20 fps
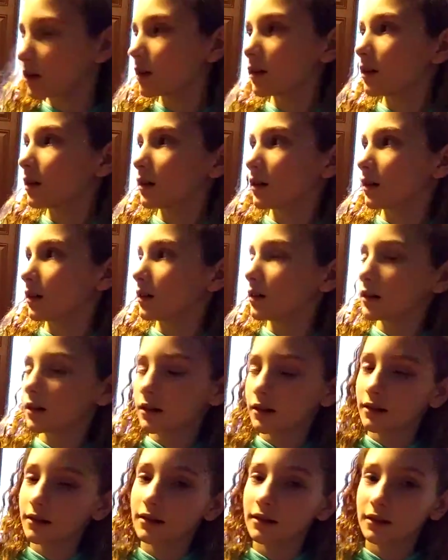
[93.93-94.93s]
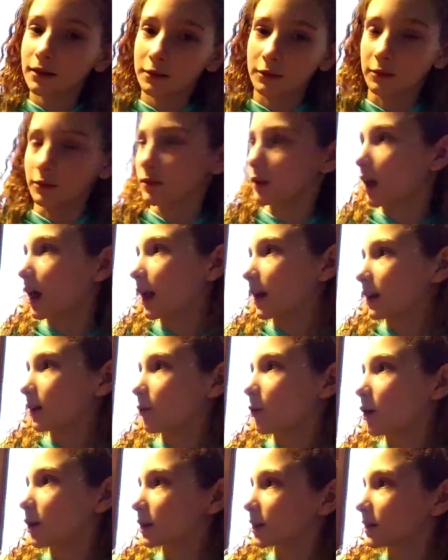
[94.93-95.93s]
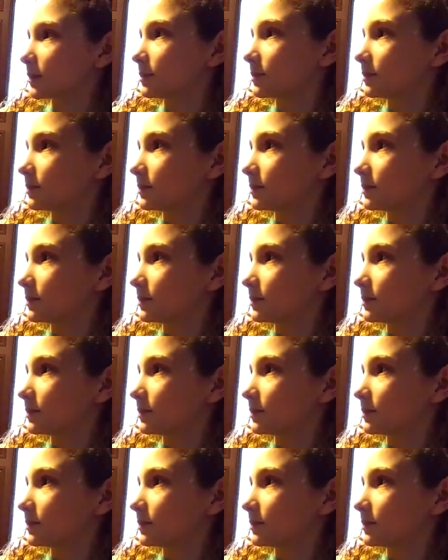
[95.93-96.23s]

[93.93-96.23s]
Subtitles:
Huh. I'm not adding water.